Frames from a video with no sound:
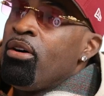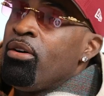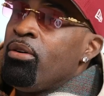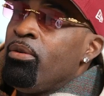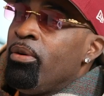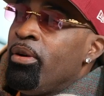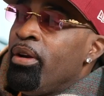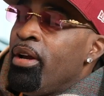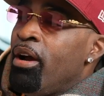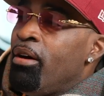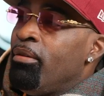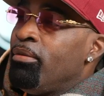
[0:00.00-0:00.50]

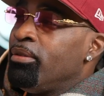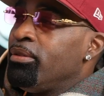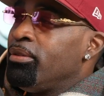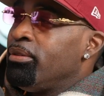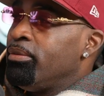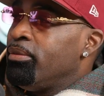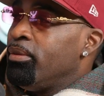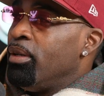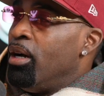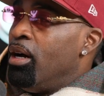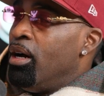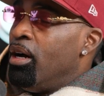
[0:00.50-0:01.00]
career, I was
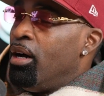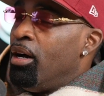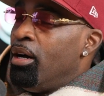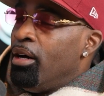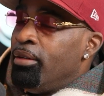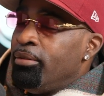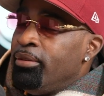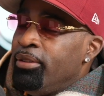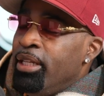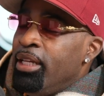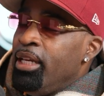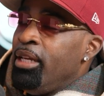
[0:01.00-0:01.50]

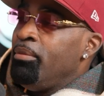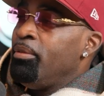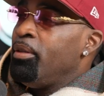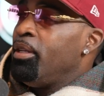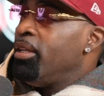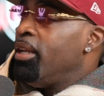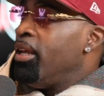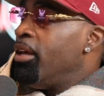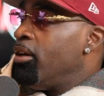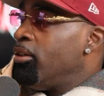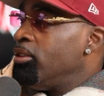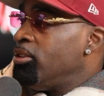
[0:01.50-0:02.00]
deemed
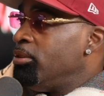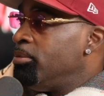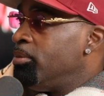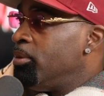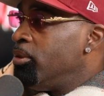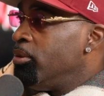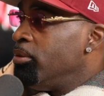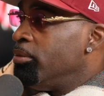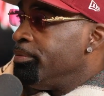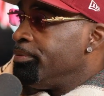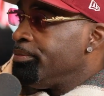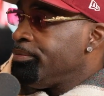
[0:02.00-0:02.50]

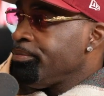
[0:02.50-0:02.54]
ineligible.